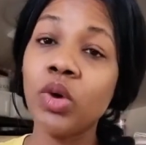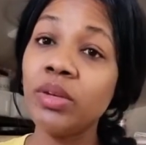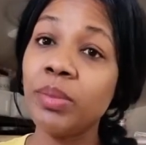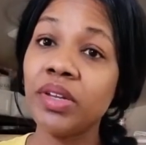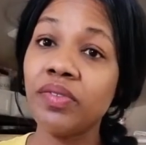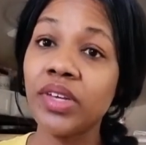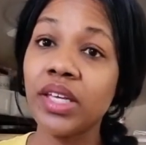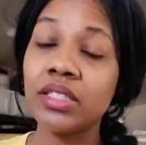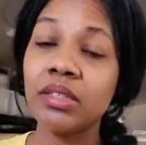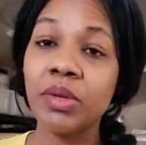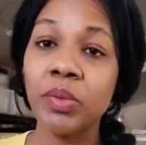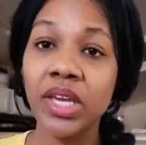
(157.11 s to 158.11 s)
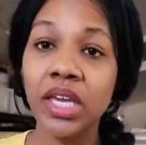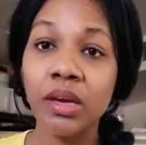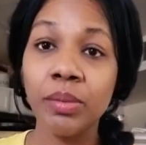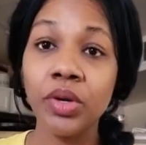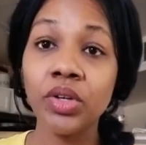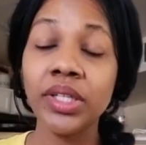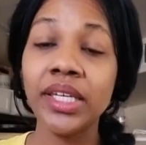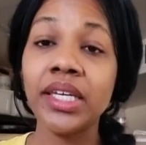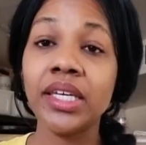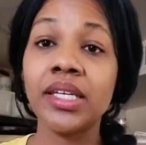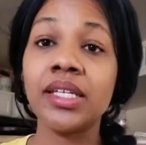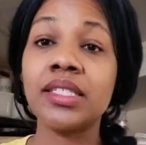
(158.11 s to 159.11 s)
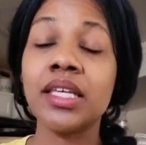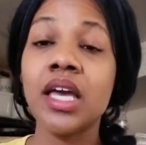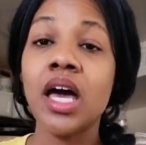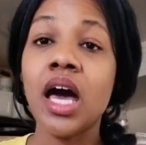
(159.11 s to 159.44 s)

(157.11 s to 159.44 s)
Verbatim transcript: one benefit to me waking up early is